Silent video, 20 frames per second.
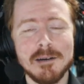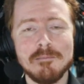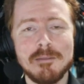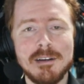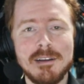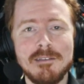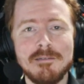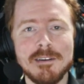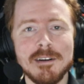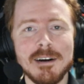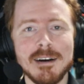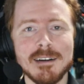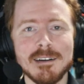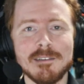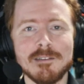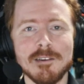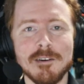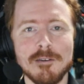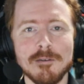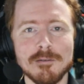But even on
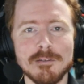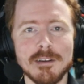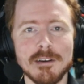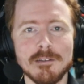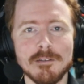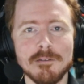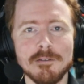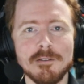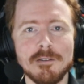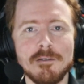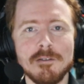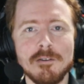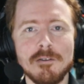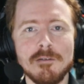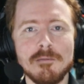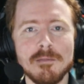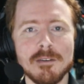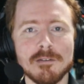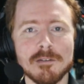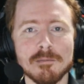its own, Tunnels of
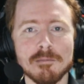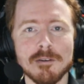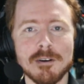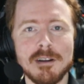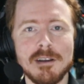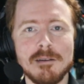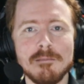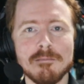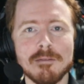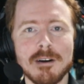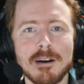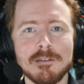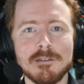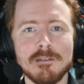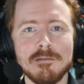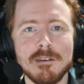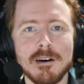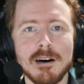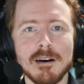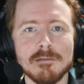Doom is a pretty
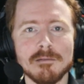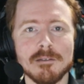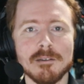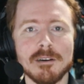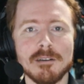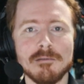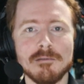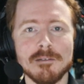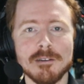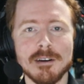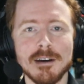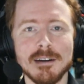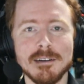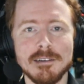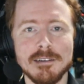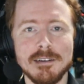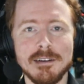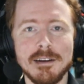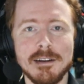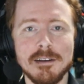impressive offering for
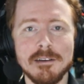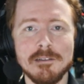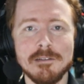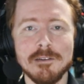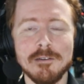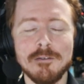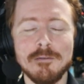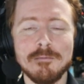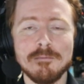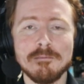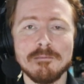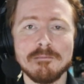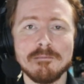1982.